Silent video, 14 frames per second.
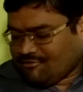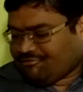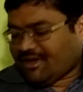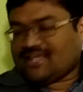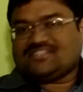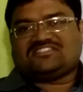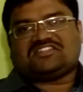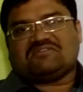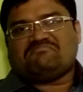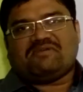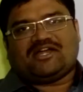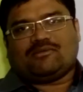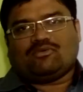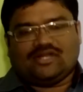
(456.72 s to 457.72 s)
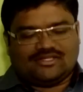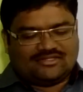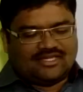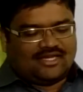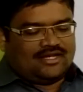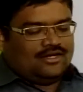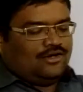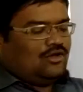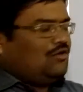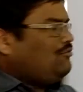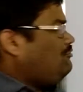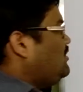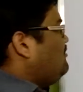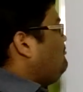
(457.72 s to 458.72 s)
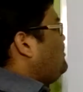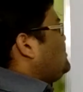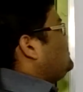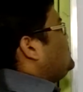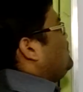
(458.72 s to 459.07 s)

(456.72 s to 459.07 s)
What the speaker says: 5-step metabolic cycle. The first